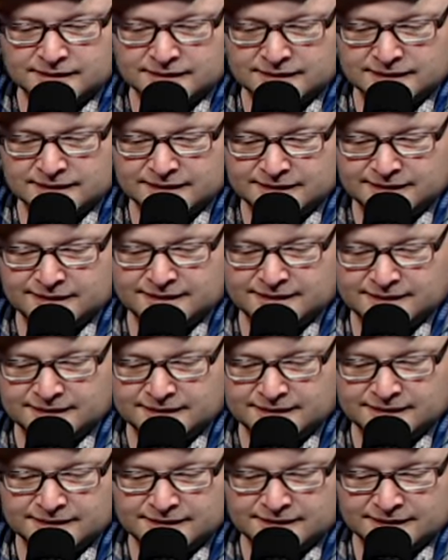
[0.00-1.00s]

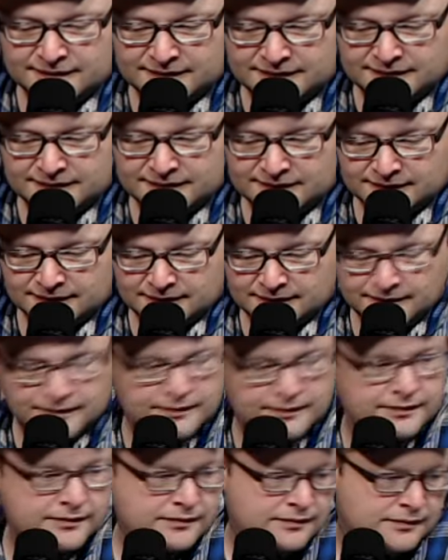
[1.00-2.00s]

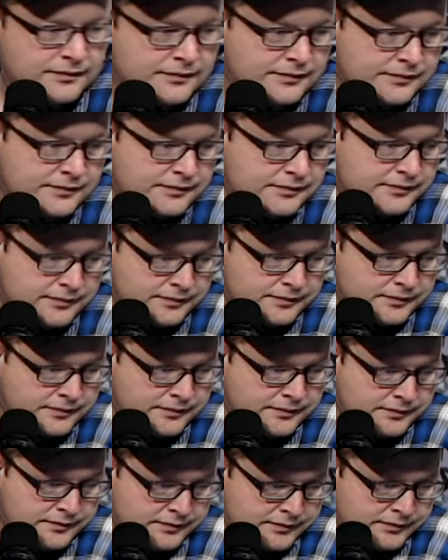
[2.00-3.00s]

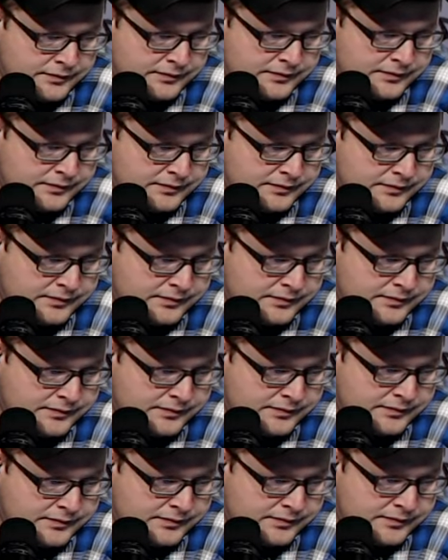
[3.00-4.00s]

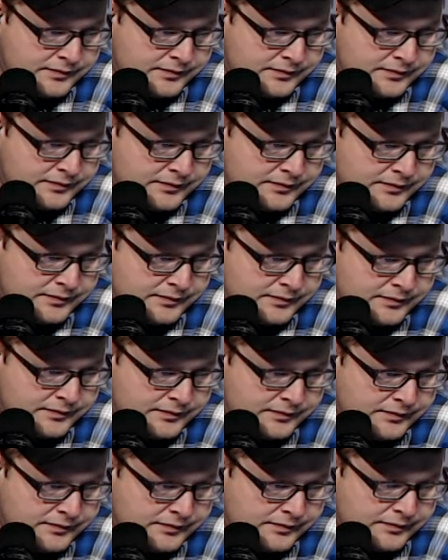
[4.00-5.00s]

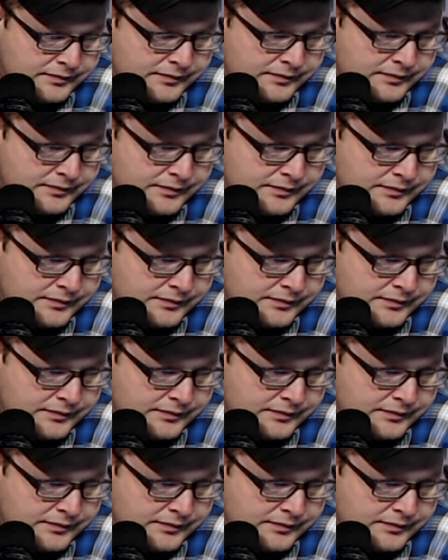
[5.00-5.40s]
The person shown says nothing.